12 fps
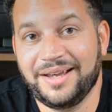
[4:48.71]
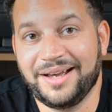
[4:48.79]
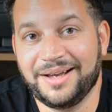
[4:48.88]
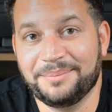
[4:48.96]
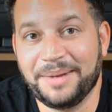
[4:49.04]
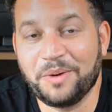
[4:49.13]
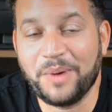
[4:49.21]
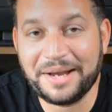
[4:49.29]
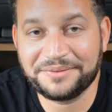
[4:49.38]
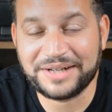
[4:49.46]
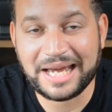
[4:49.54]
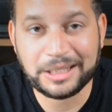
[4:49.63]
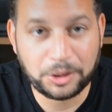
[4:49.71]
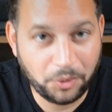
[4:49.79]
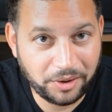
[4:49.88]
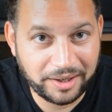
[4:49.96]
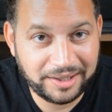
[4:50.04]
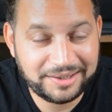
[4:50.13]
My wife and I,
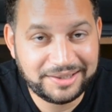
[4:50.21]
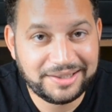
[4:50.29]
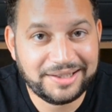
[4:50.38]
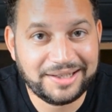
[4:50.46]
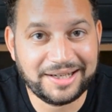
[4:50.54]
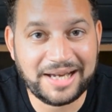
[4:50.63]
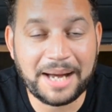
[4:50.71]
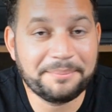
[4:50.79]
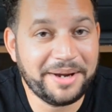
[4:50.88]
Laura, got